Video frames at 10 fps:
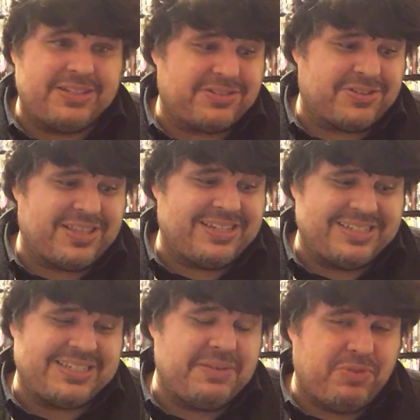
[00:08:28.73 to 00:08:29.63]
These are the
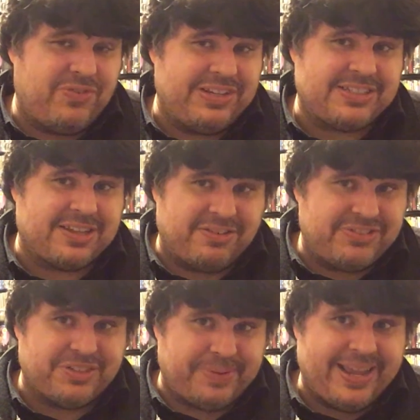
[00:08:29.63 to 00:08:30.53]
Disney movies of
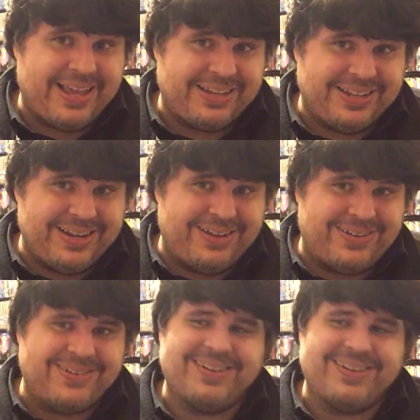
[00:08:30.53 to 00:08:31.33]
Japan, you know.